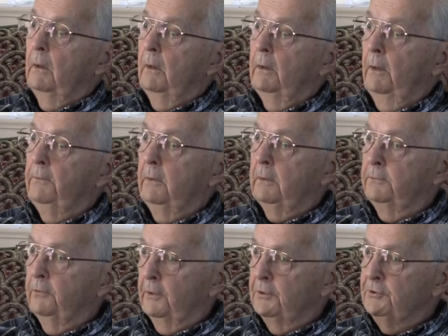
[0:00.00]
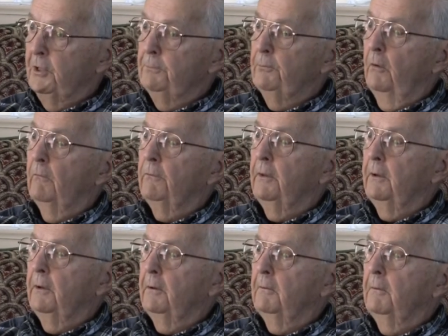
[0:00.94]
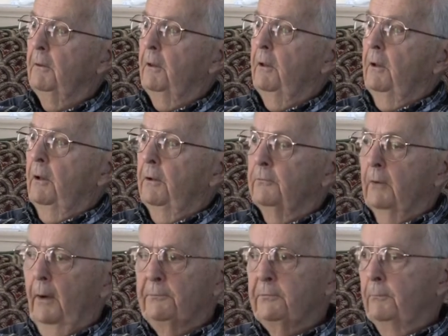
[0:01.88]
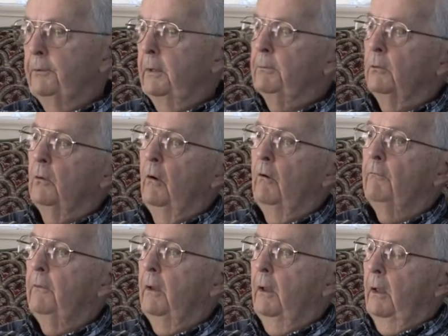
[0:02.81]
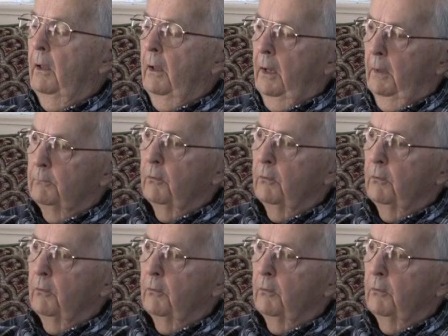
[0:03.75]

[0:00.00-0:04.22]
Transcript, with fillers: And I think they took a jeep over there, dropped some people off, and